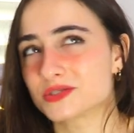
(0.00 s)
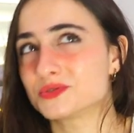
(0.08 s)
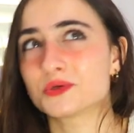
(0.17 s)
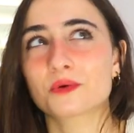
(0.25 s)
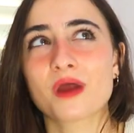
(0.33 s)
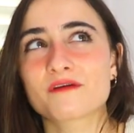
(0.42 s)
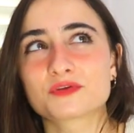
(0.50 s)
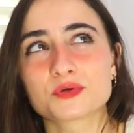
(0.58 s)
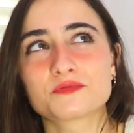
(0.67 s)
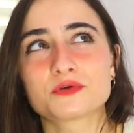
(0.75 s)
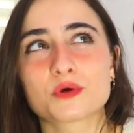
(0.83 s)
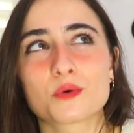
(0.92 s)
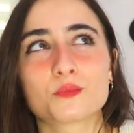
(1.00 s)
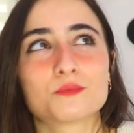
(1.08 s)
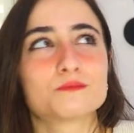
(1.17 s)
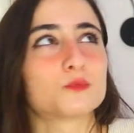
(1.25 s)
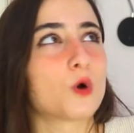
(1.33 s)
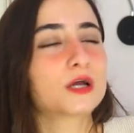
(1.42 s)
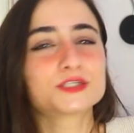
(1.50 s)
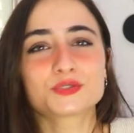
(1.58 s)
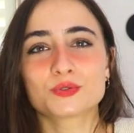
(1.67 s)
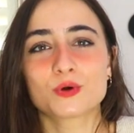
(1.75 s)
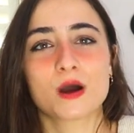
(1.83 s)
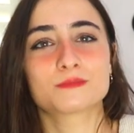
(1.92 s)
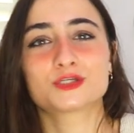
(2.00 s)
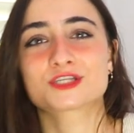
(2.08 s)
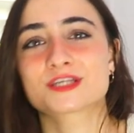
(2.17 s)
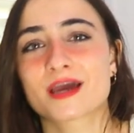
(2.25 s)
You don't have to if you don't want to. I'm just